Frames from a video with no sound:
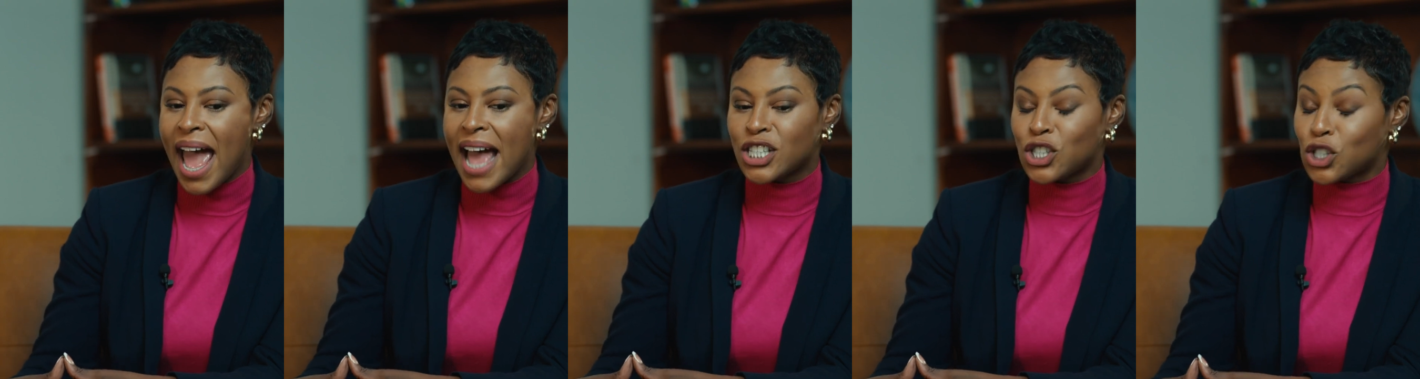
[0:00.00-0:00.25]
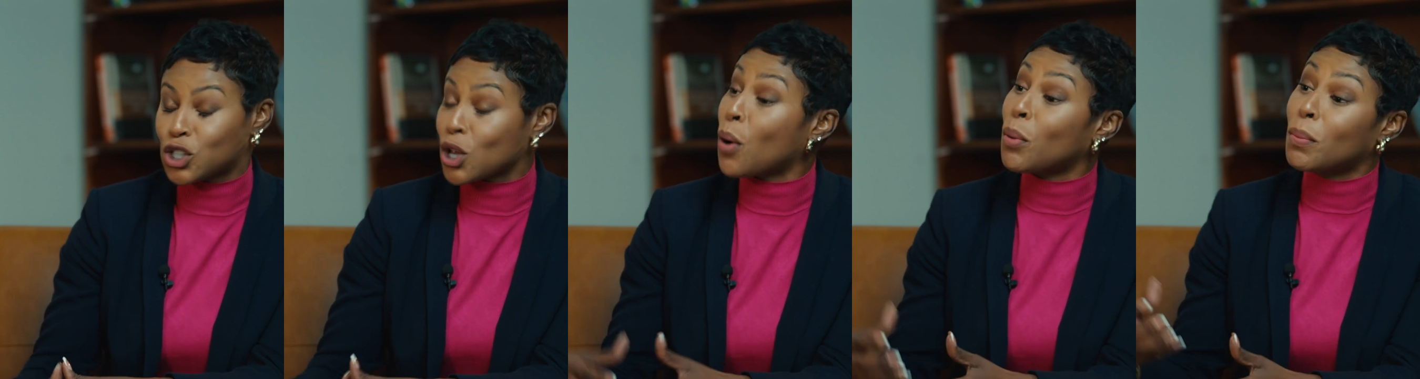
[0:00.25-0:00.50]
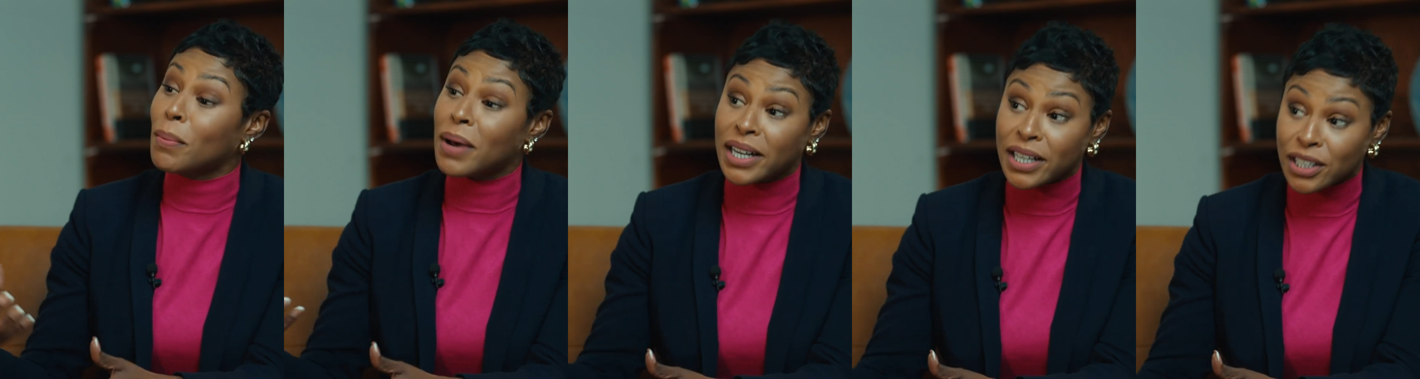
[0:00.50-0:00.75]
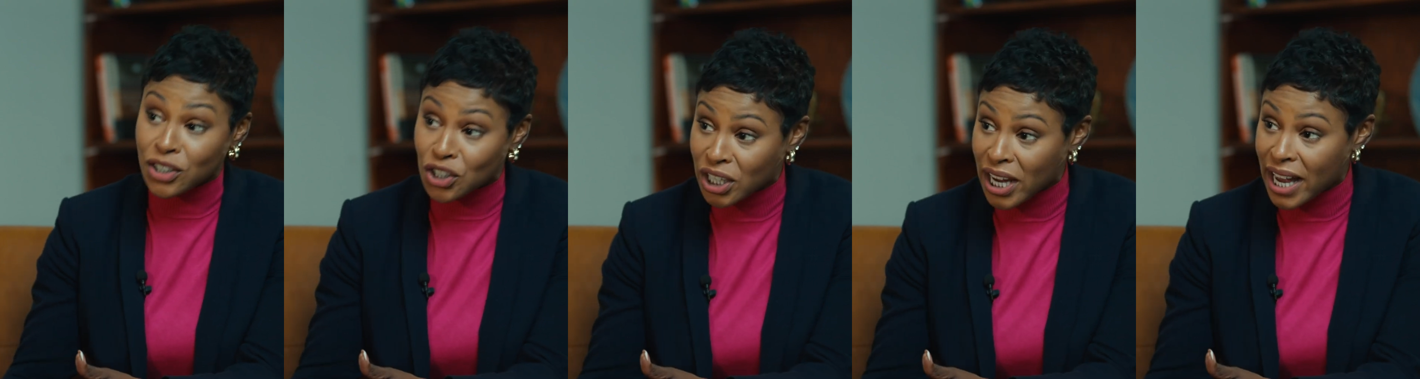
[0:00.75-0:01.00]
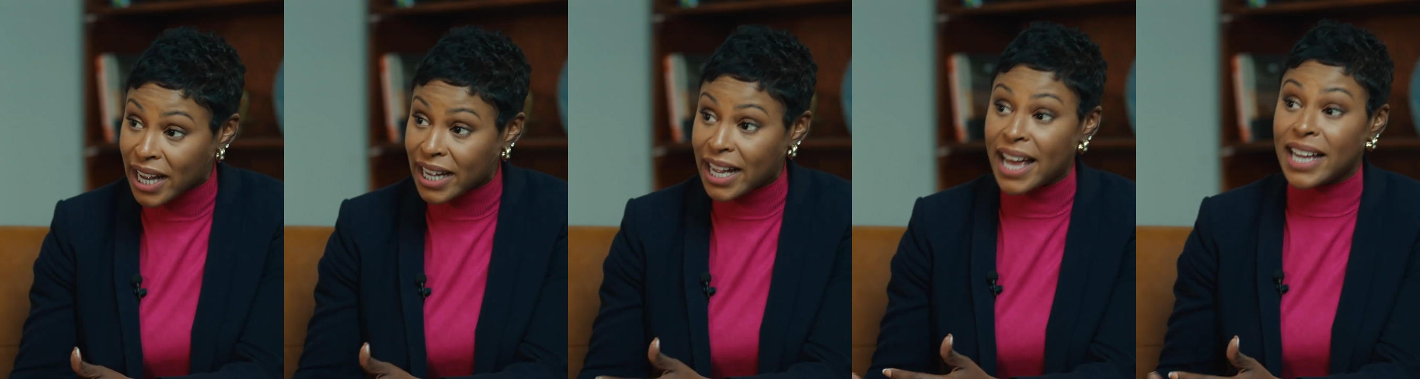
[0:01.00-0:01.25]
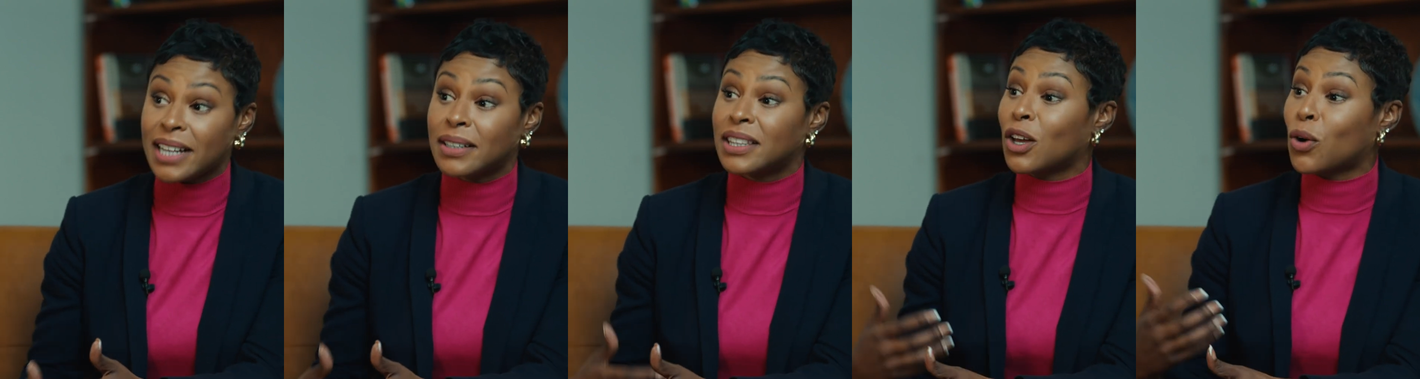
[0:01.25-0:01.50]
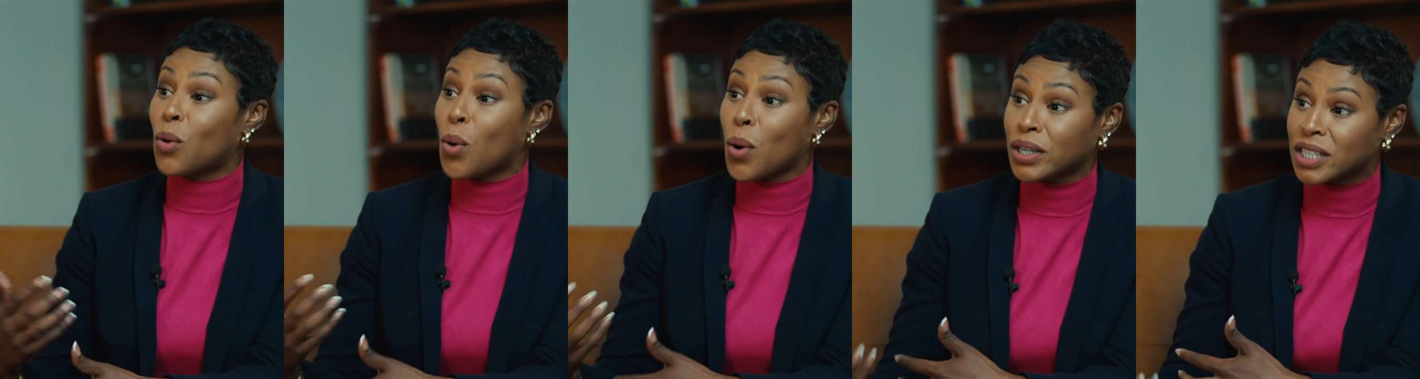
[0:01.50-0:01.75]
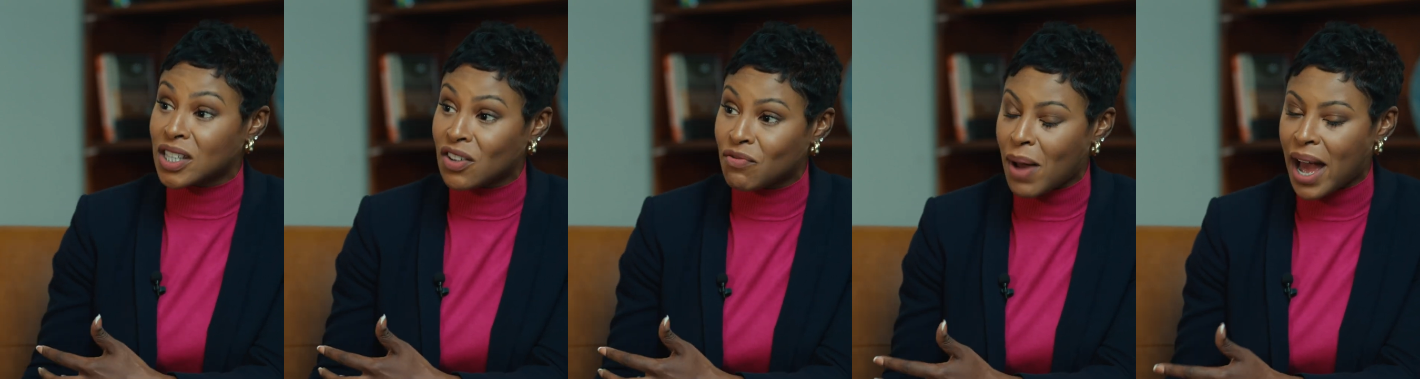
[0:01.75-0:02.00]
so much in the
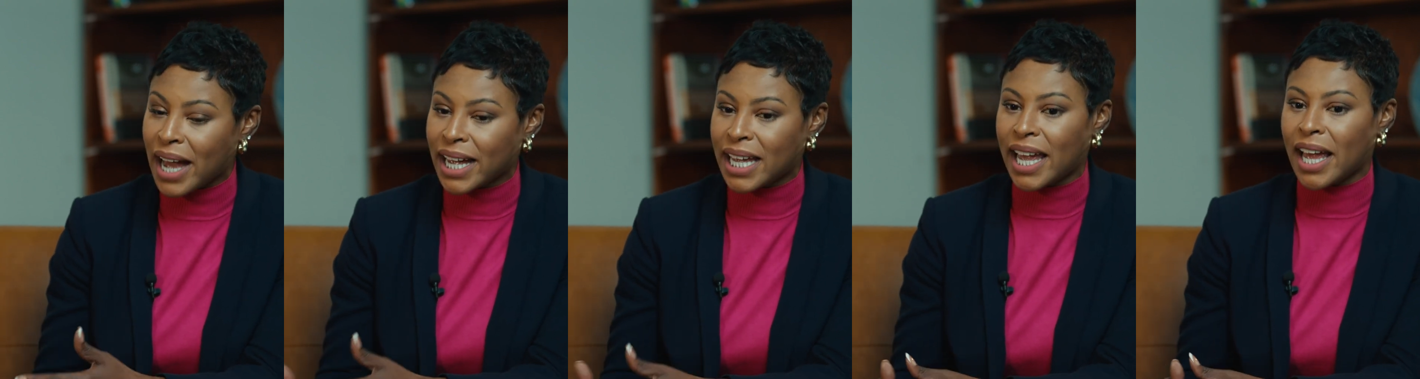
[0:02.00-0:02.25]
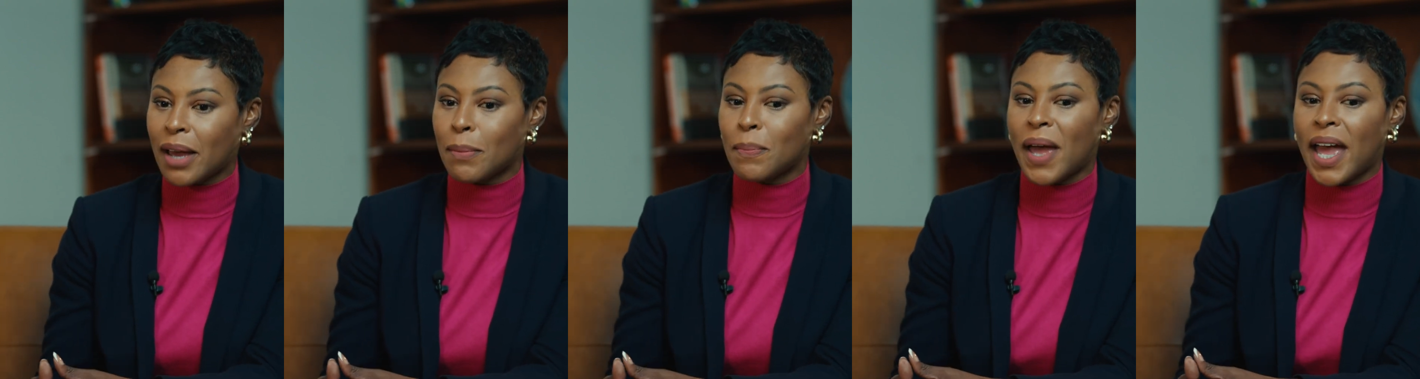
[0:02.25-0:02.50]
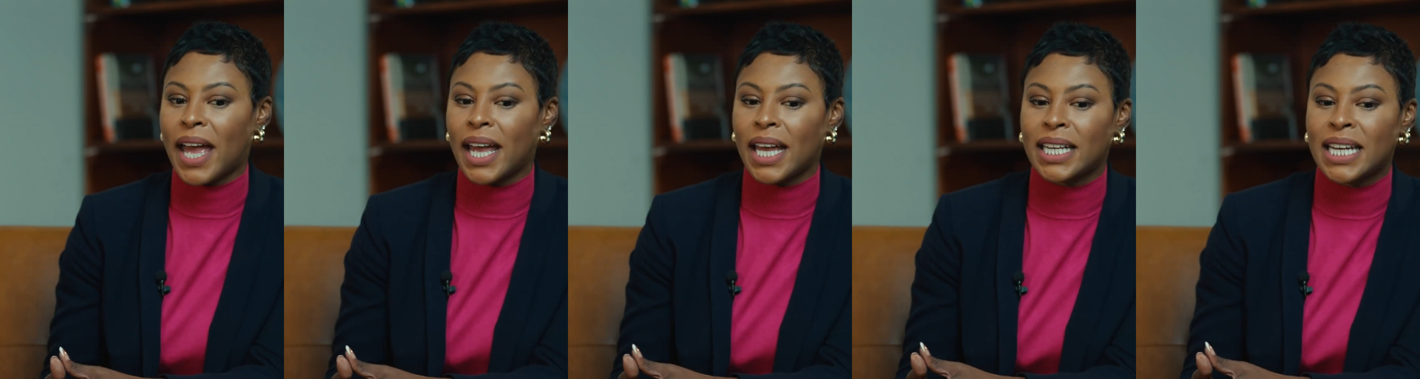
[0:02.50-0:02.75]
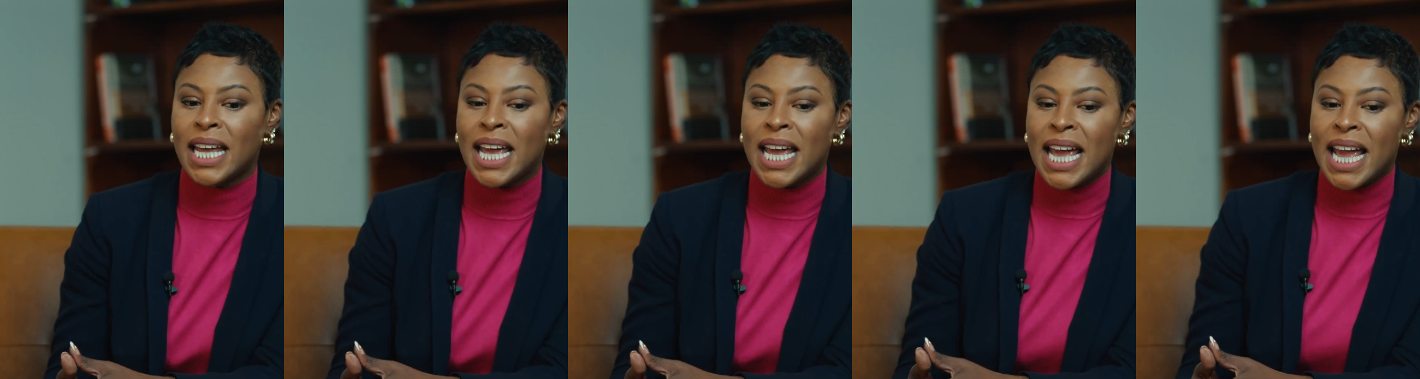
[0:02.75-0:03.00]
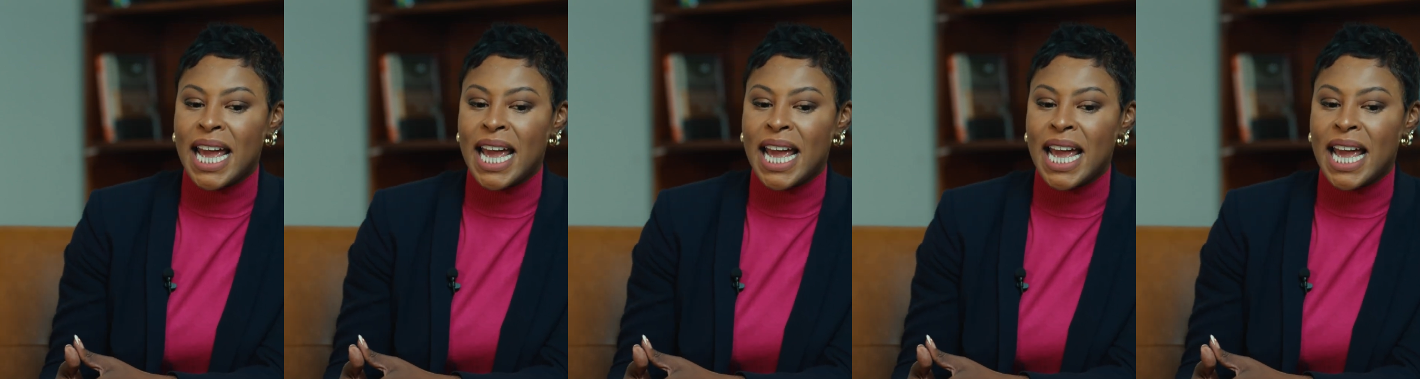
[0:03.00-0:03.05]
course of my campaign